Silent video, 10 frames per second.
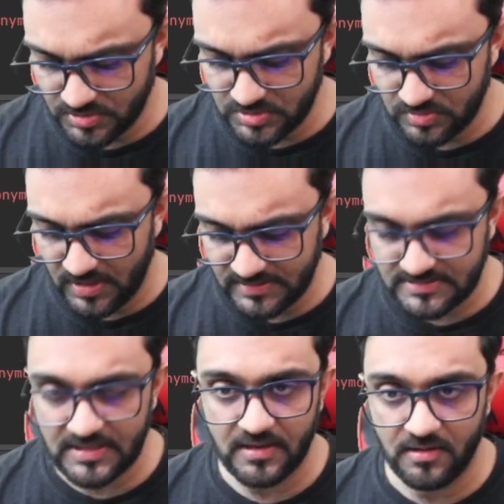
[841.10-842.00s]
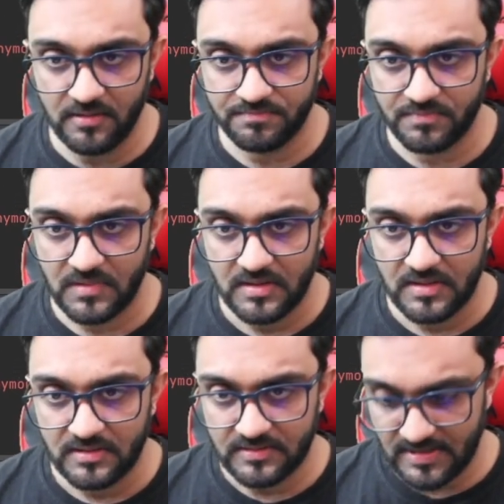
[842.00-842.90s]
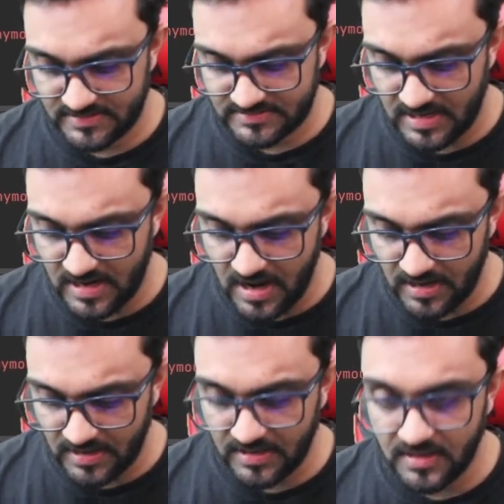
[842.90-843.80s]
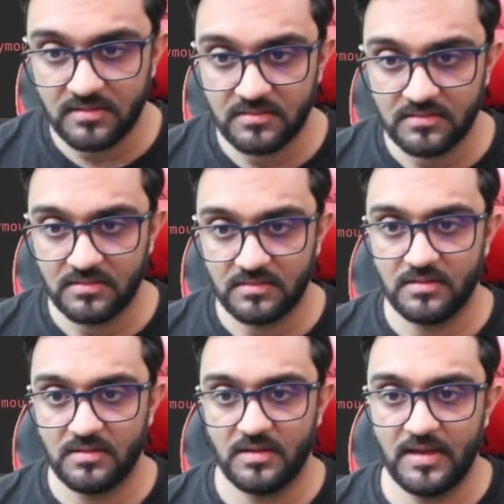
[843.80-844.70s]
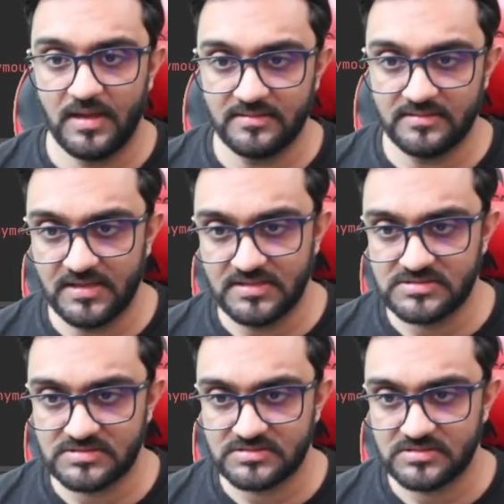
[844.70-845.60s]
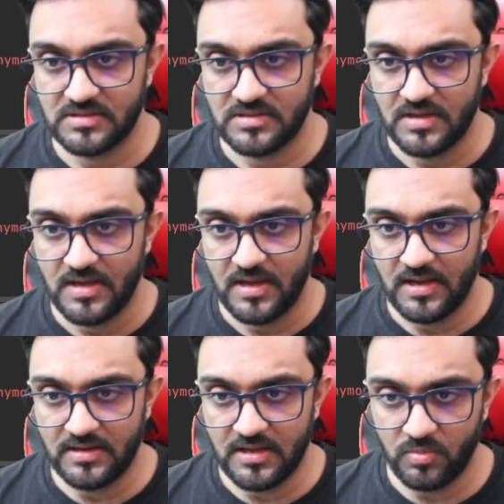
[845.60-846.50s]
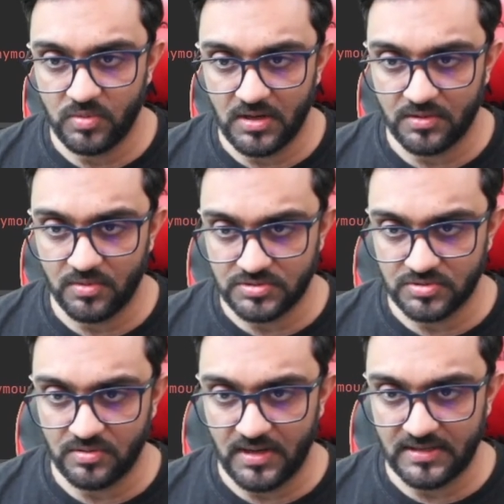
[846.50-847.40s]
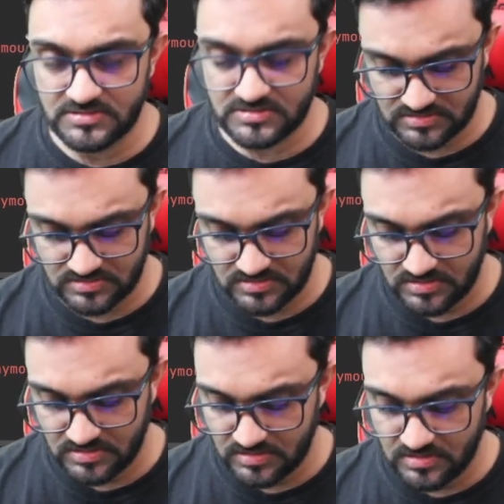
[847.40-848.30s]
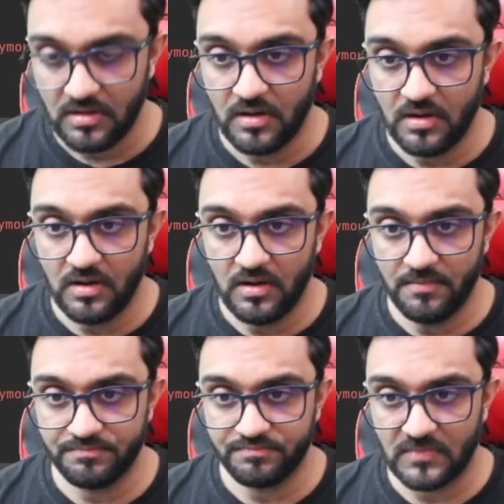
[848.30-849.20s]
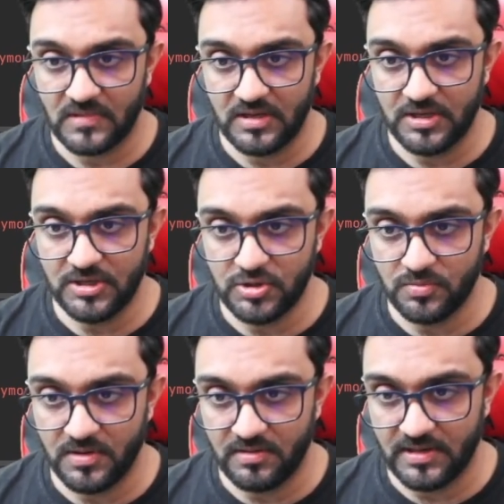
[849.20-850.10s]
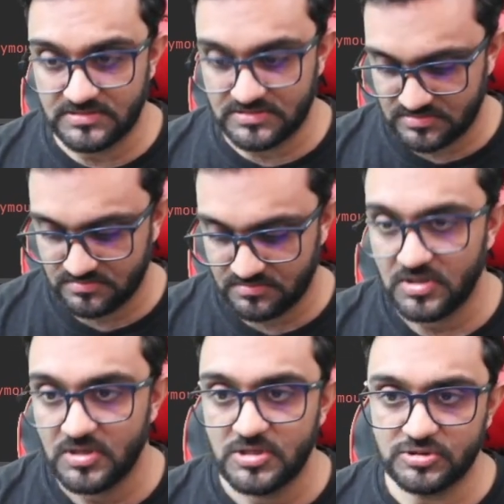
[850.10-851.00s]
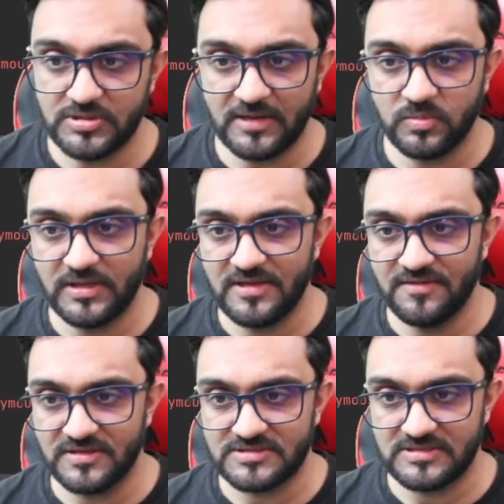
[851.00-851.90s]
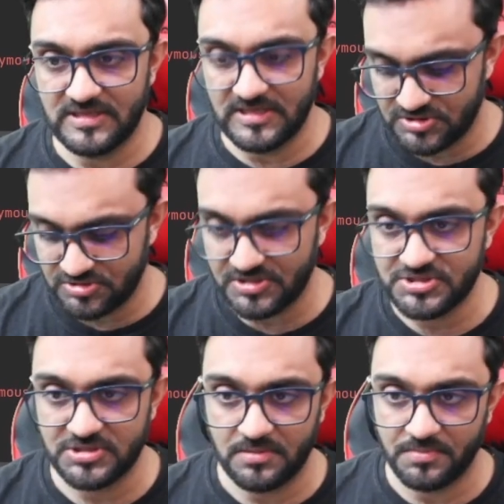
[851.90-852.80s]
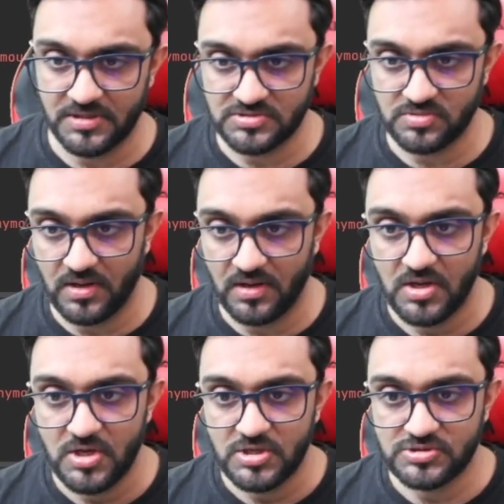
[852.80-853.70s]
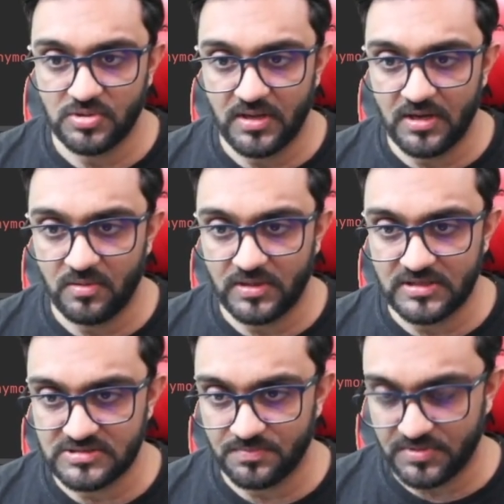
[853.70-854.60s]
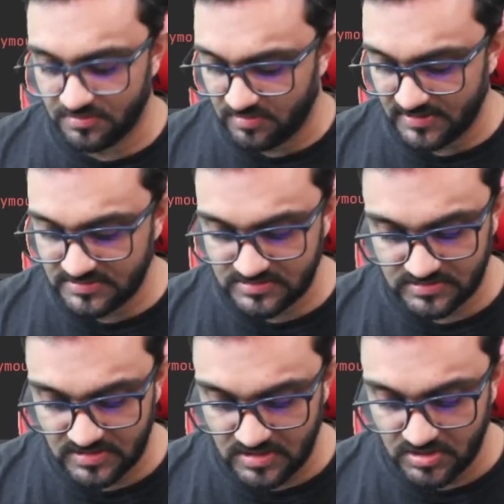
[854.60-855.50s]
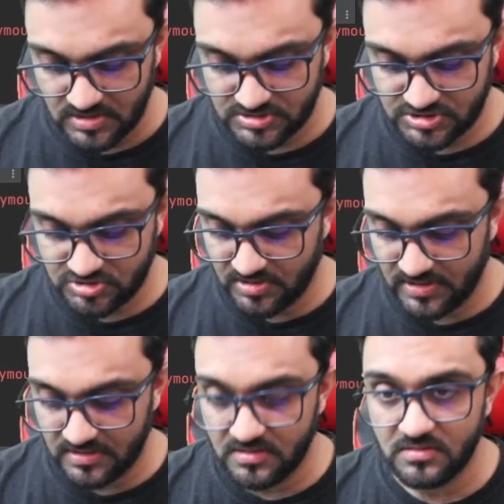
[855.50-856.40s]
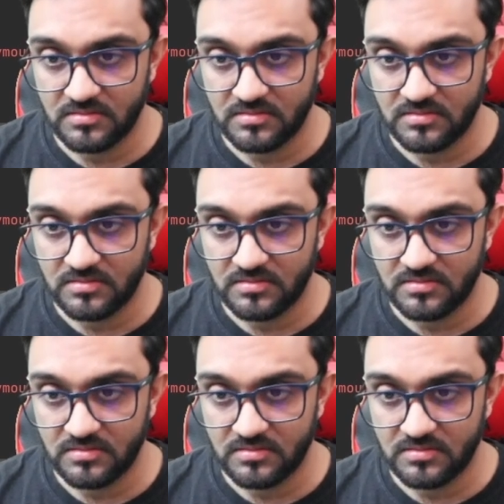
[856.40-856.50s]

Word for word: to write here that I and this, and here we are going to write um, enumerate. So that will give us the iteration number as well. So here we can simply write string